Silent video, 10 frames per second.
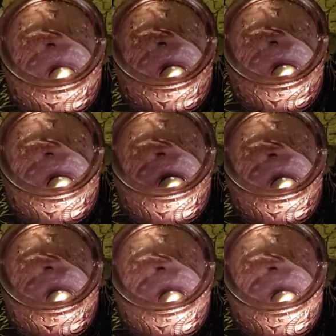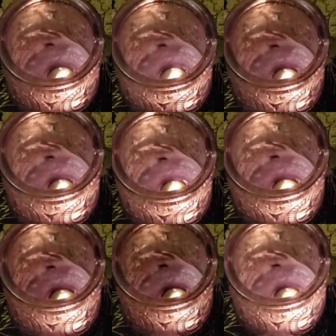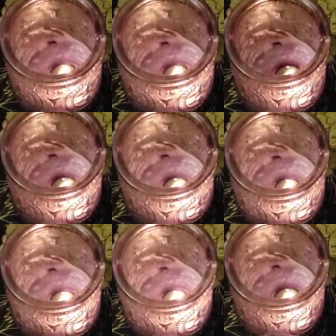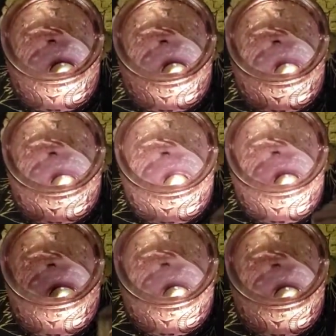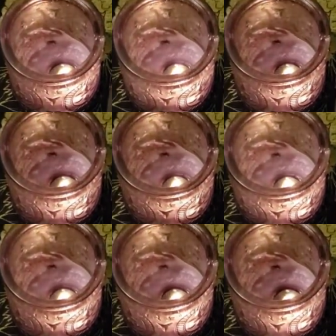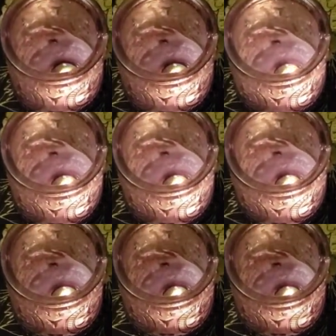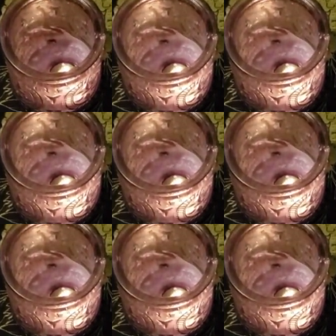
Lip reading: because it has black borders. And okay.